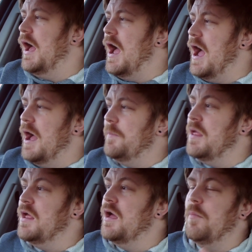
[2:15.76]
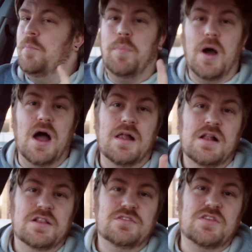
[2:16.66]
But
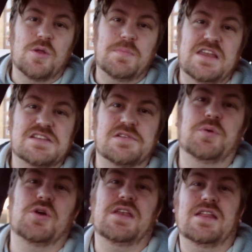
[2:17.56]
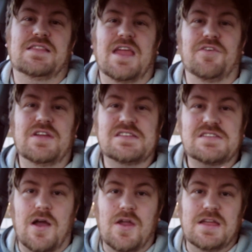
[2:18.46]
don't be disappointed. There is
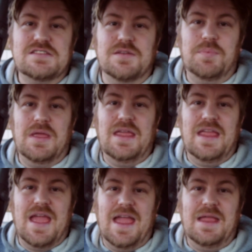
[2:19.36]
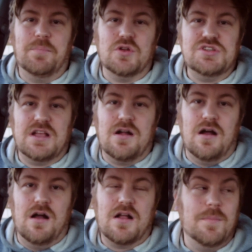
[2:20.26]
going to be a project
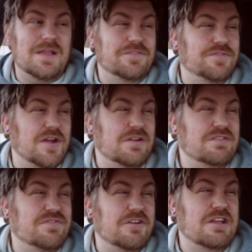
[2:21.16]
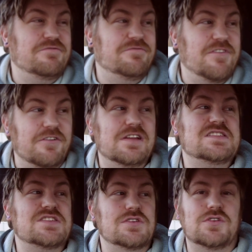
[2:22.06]
car coming very, very, very
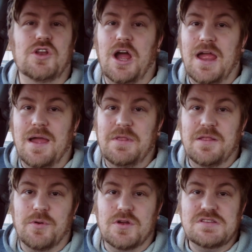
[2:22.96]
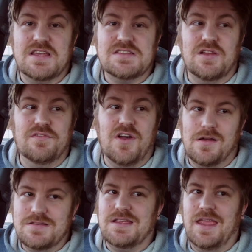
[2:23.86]
soon. I am in the process of
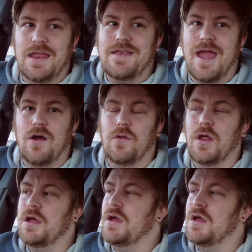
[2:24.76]
hunting it down.